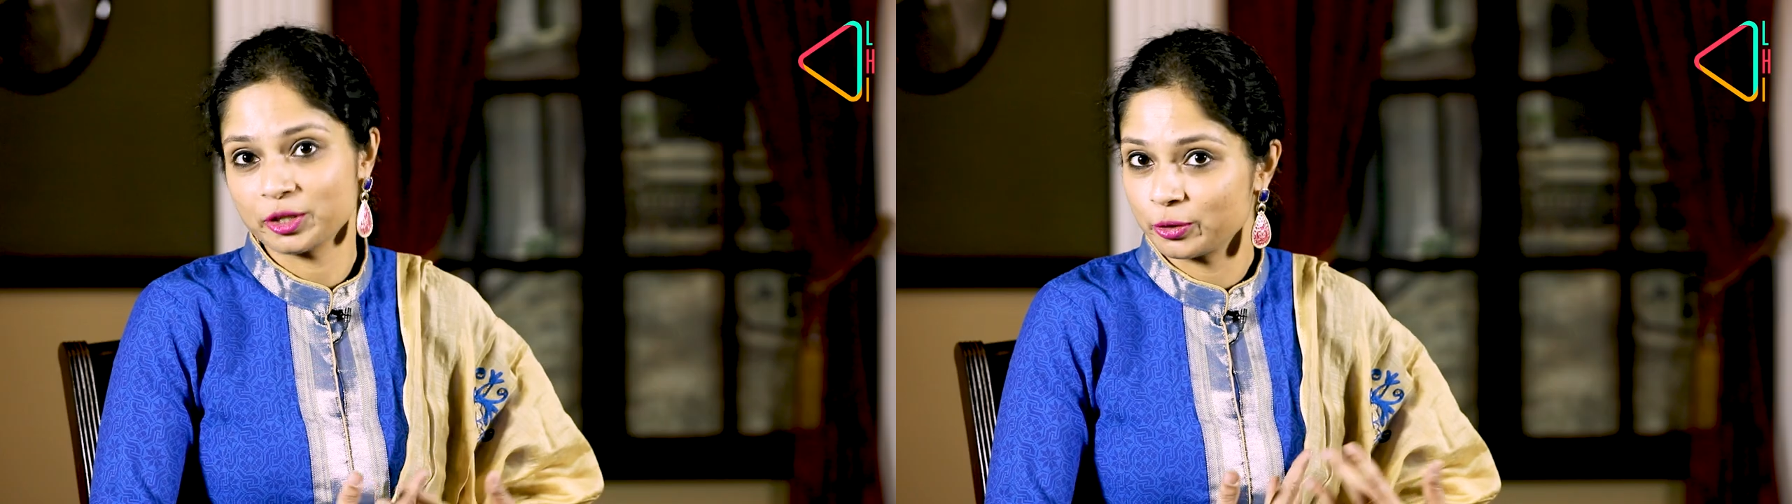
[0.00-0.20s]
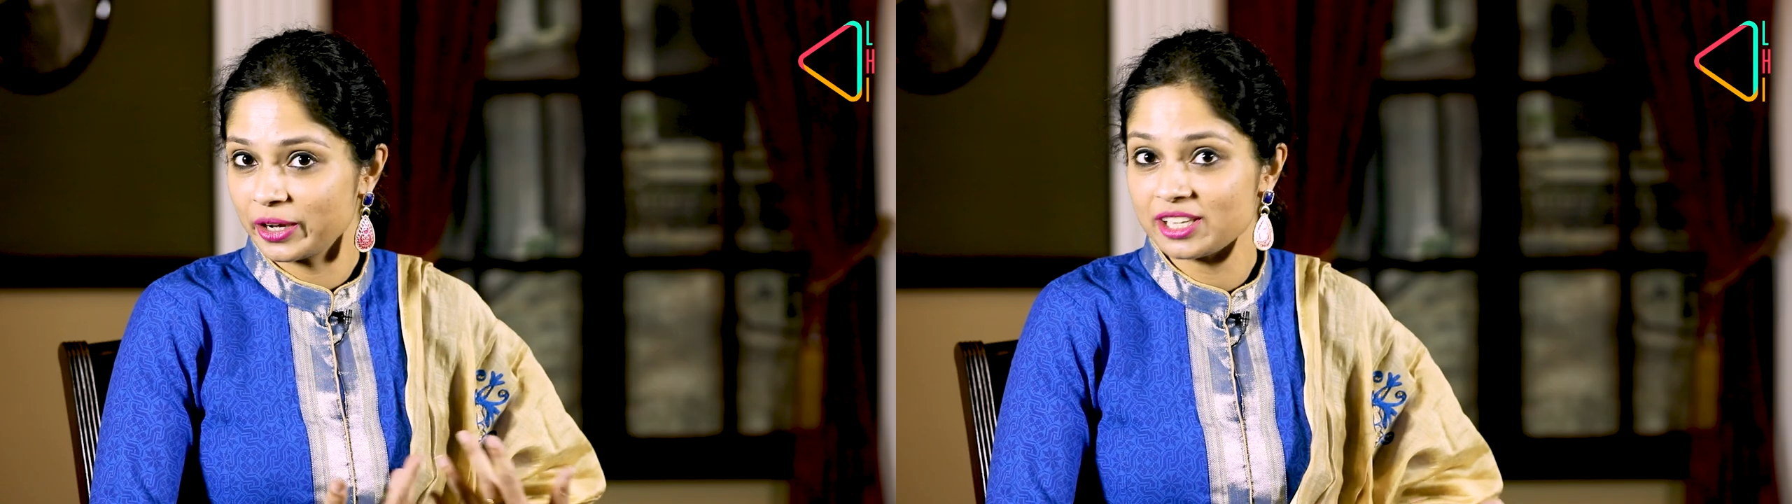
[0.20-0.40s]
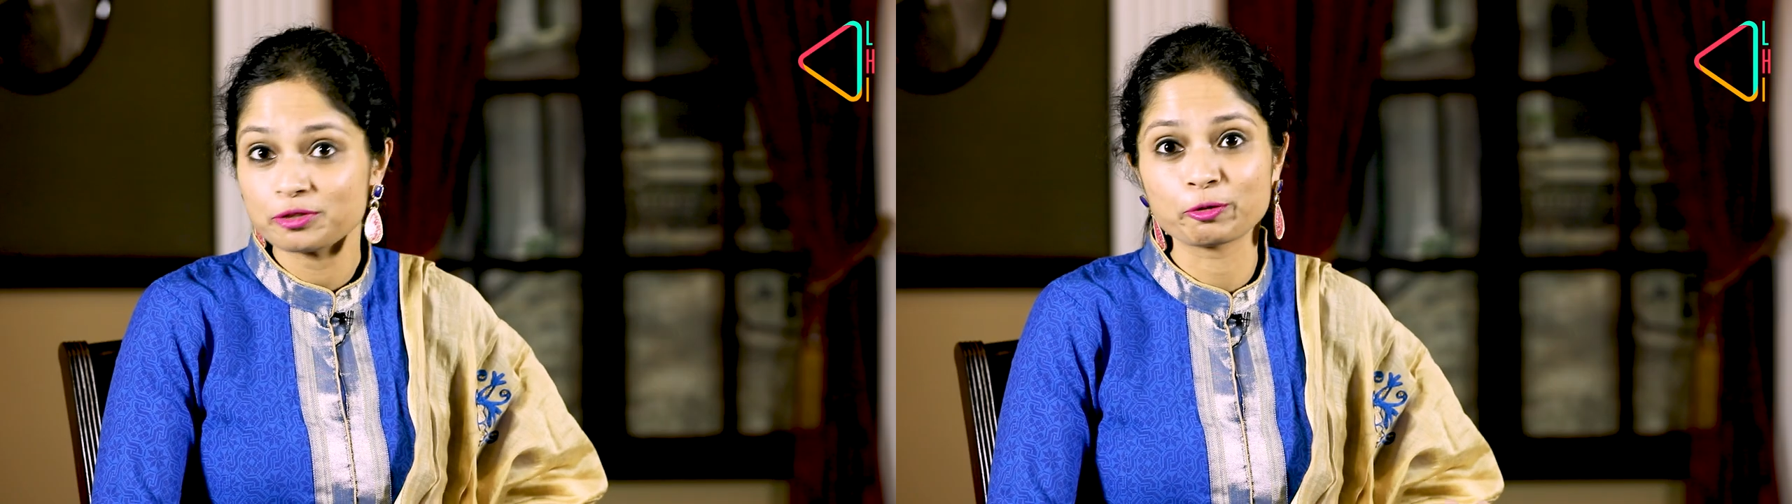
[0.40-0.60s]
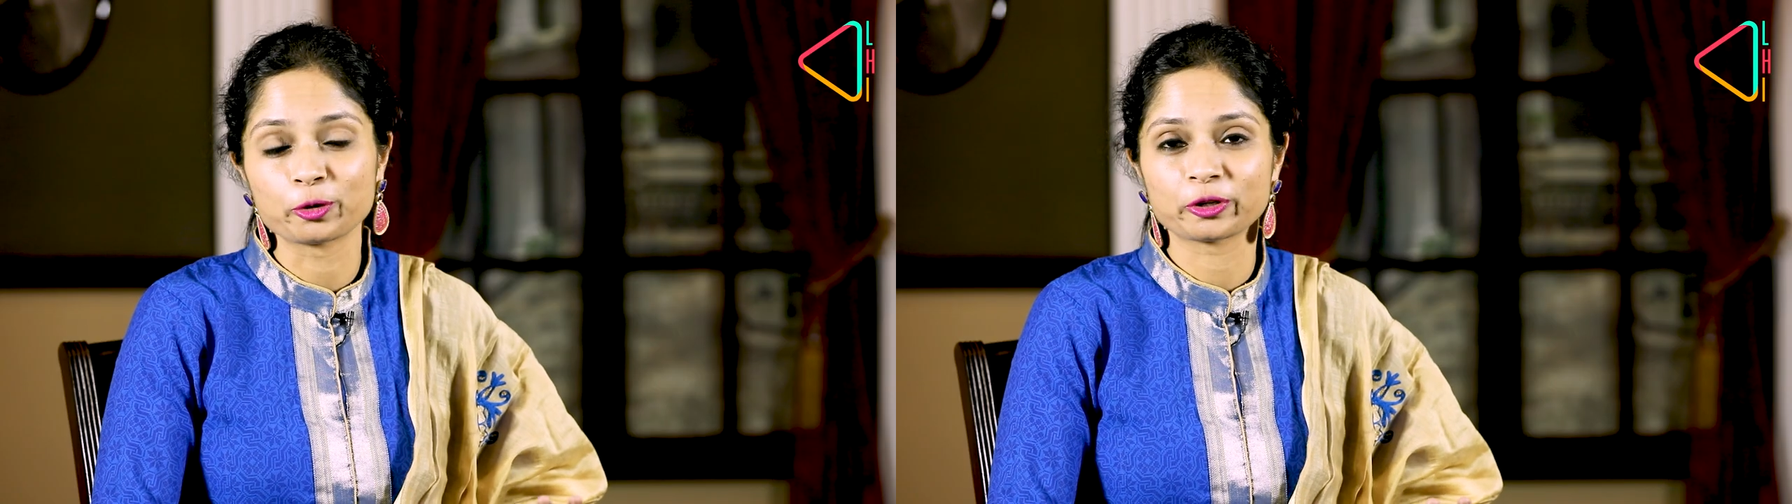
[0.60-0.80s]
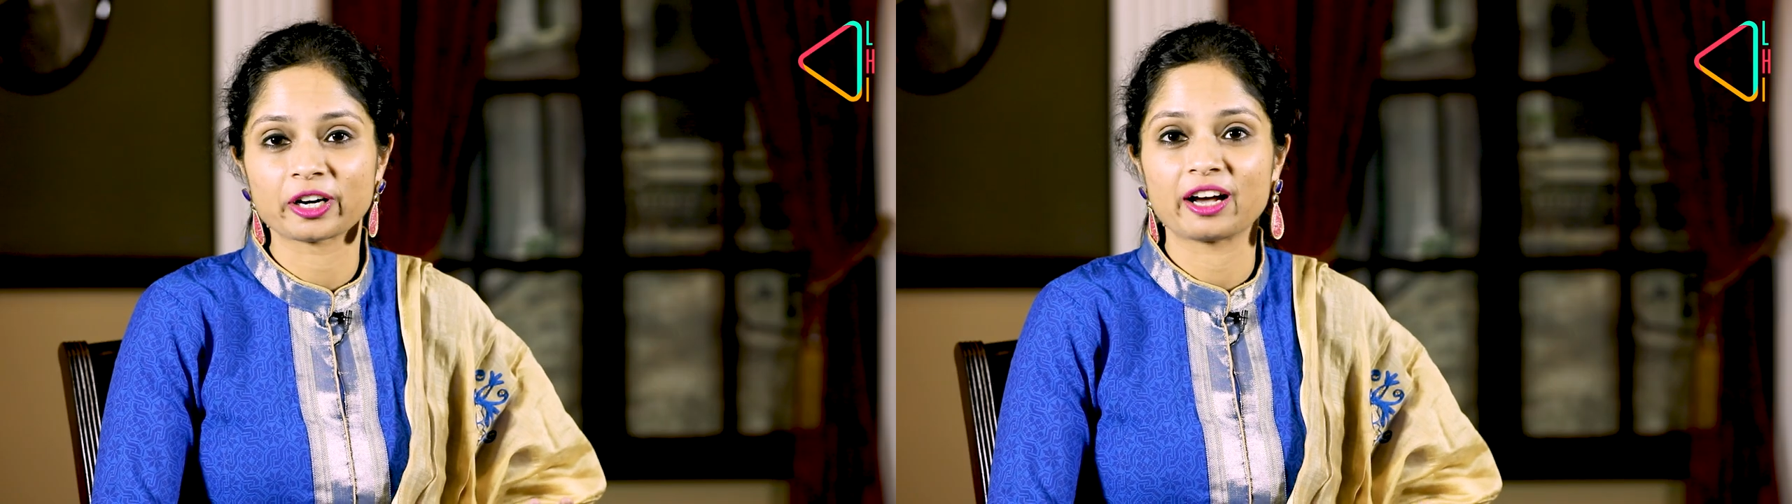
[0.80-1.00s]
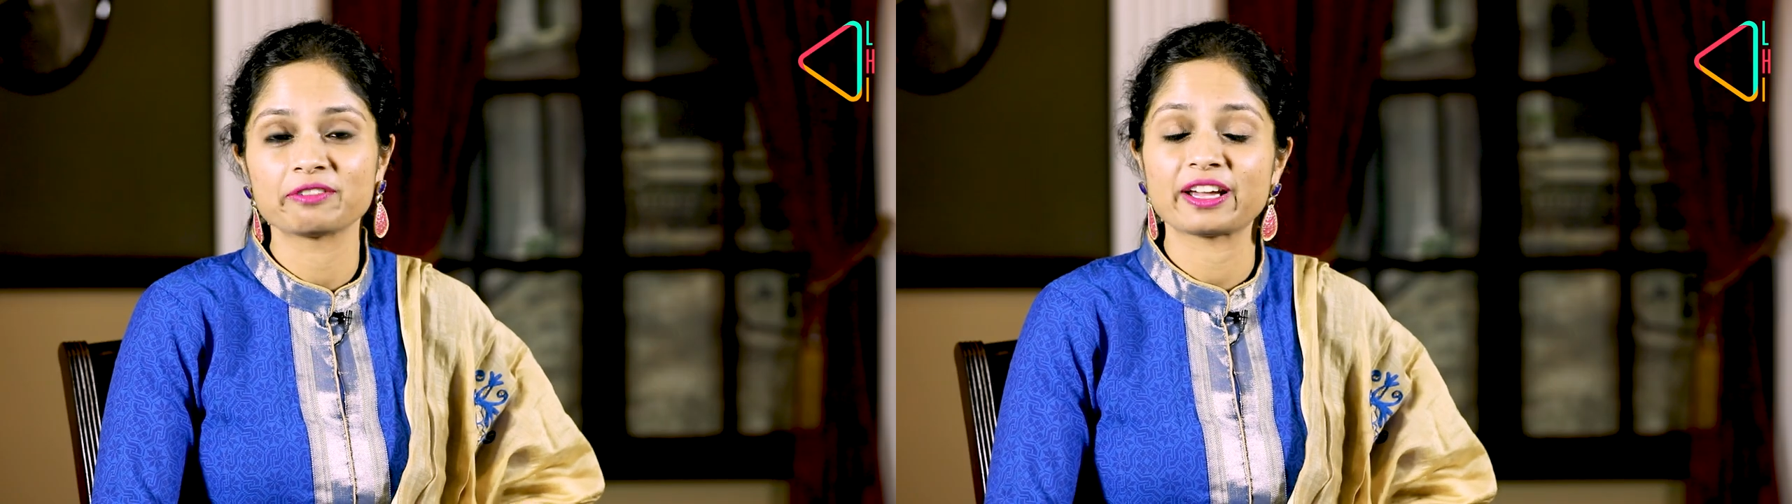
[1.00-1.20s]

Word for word: you know, his photograph